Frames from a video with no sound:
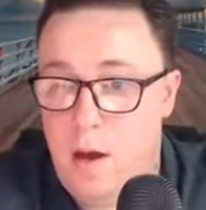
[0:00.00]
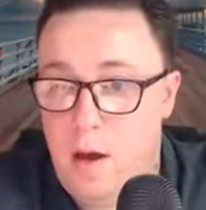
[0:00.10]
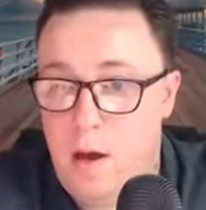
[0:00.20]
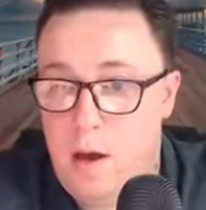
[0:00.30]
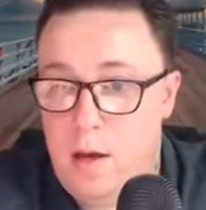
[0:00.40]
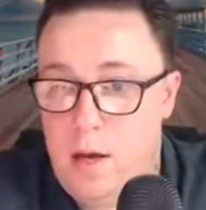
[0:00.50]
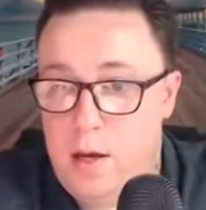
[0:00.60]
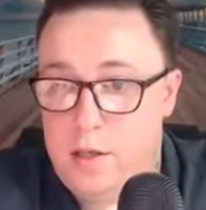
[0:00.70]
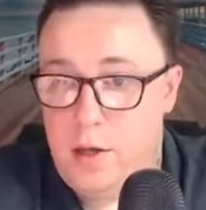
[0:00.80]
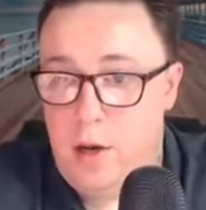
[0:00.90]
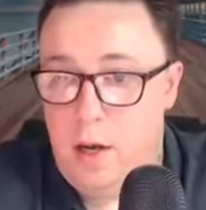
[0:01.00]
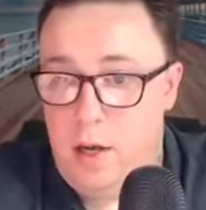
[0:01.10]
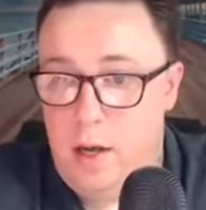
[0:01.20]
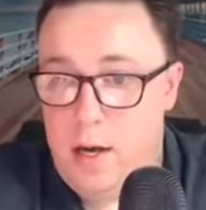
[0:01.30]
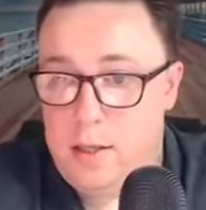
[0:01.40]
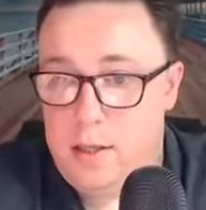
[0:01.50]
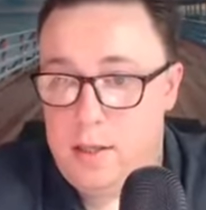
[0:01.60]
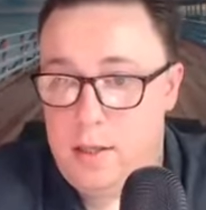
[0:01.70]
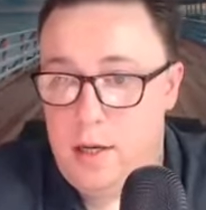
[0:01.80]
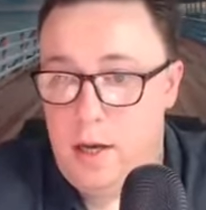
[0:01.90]
Yes, totally. Yes,
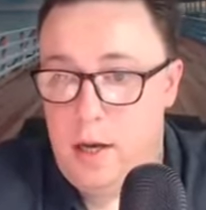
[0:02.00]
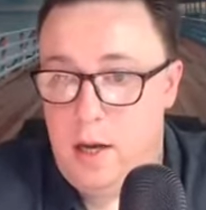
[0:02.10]
indeed.